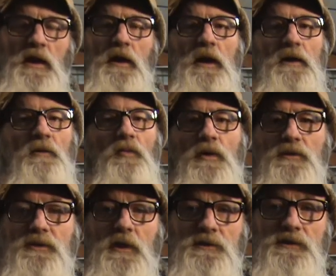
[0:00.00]
I don't want to
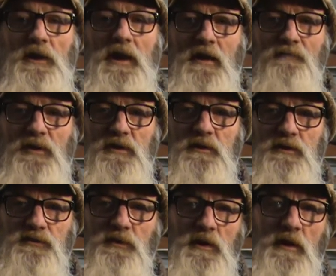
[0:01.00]
say as elaborate as
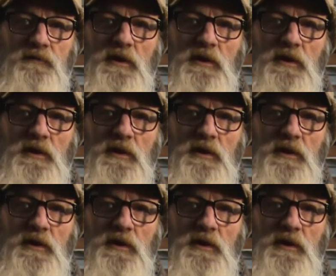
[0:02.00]
what I've